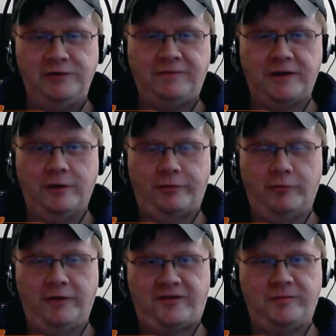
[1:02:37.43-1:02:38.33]
I would definitely go with
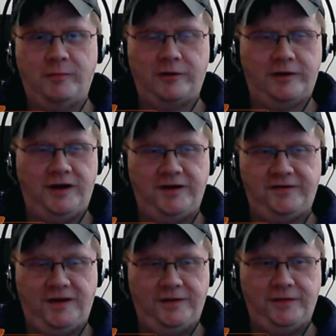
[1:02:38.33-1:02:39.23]
one of the smaller
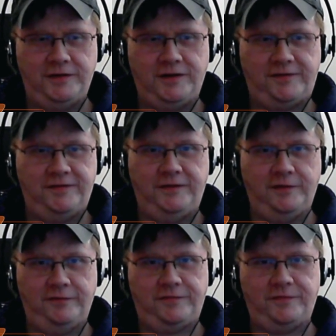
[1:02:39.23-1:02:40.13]
guys. Uh, like I said,
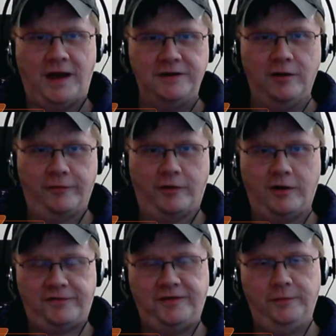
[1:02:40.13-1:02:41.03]
there's. I know there
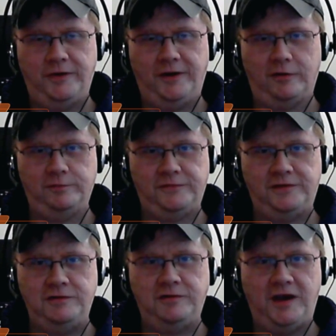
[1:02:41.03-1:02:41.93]
are some that are
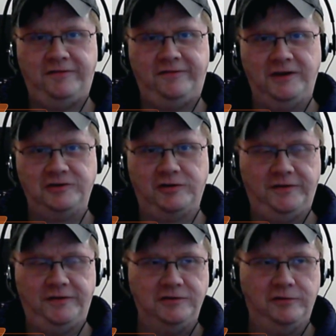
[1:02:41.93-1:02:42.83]
U K
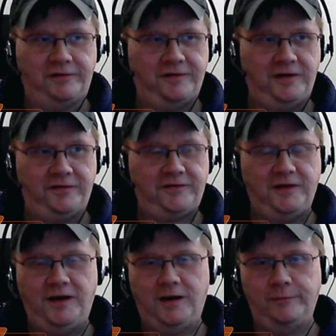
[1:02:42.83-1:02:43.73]
centric, and they do
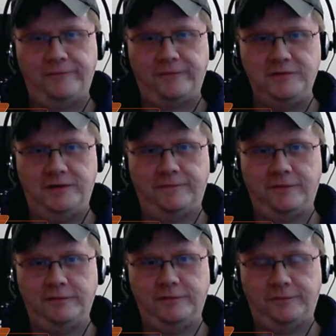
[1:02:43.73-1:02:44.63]
exist um, for you know
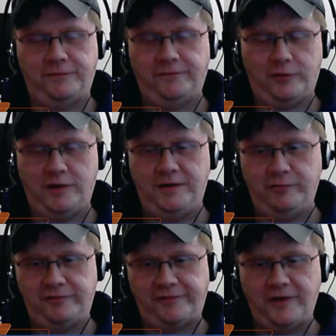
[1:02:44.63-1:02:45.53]
for a variety of
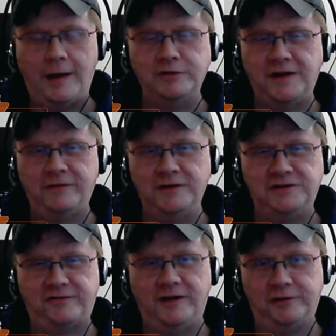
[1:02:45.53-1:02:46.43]
reasons. So I would definitely
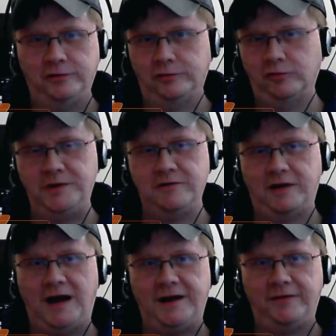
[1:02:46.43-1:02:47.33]
just let Google be your
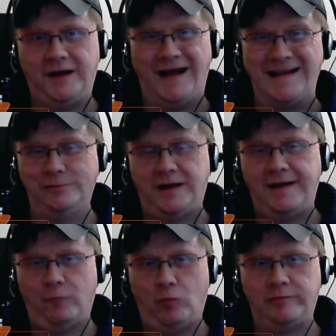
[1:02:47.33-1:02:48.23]
guide on that. I don't
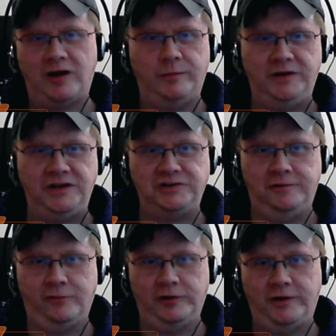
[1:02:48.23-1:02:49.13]
have one
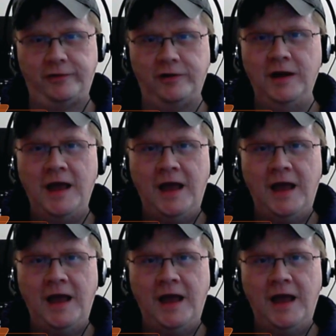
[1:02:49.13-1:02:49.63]
recommendation over another.